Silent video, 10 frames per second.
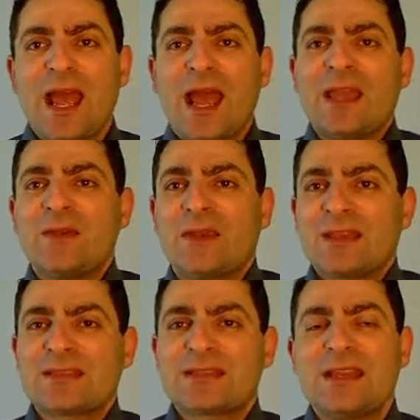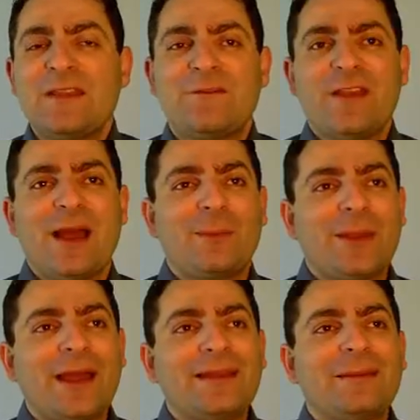and you can see if we
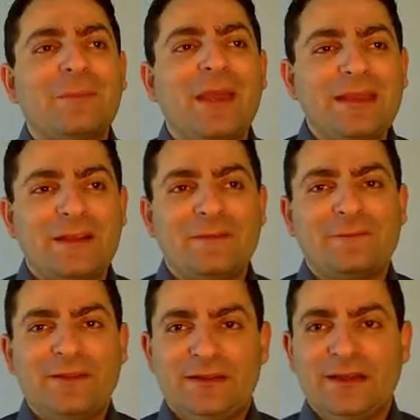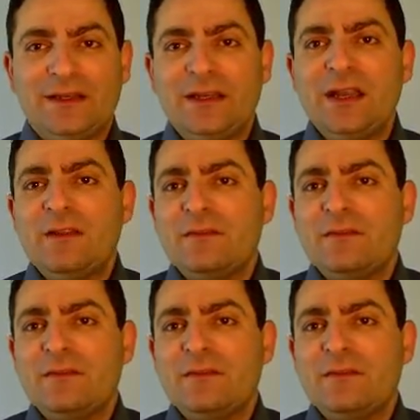apply the median filter,